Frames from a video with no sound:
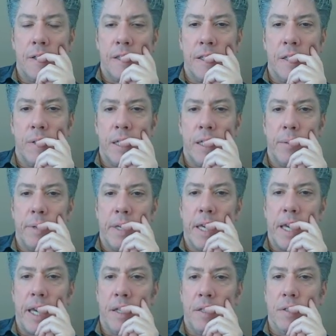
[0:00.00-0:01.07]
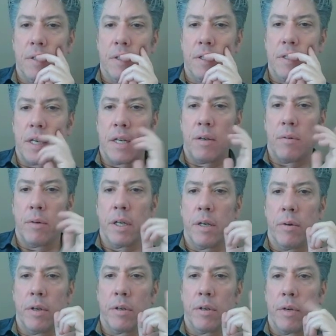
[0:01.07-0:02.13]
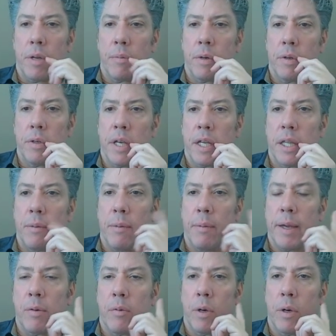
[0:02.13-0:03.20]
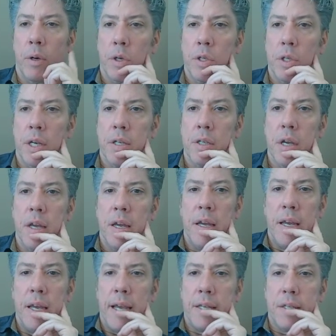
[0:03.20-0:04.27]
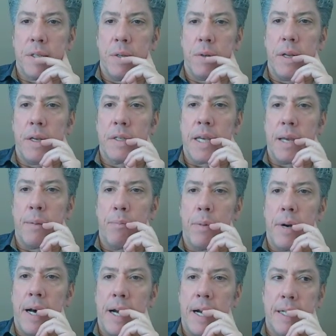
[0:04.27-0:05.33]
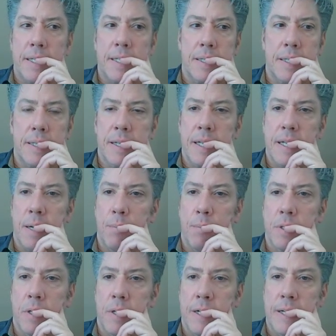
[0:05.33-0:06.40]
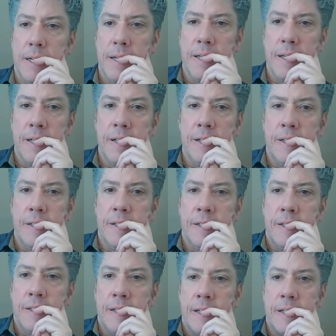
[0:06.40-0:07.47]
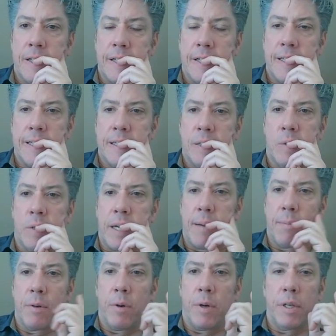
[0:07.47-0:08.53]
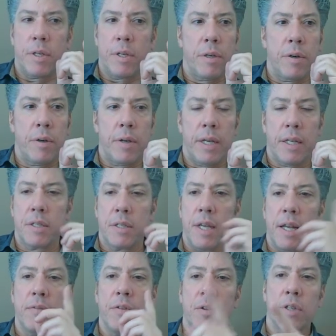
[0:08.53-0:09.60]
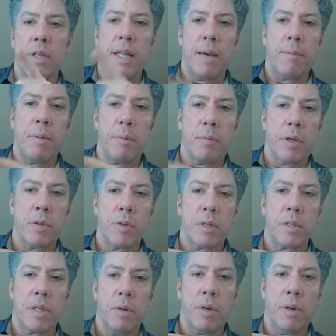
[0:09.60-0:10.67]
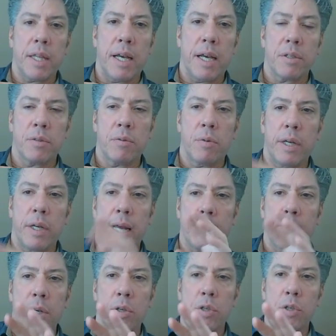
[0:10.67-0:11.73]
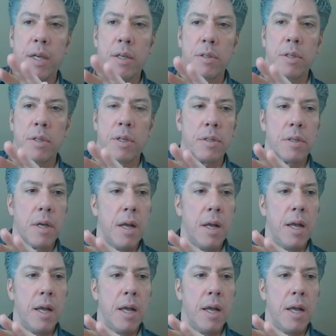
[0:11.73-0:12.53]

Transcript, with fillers: you know what, let me cancel this. I don't want to go into run mode yet. Let me make one more change. As soon as a box comes on, uh, what I'm going to do, instead of using that memory address, C1001, I'm going to change this.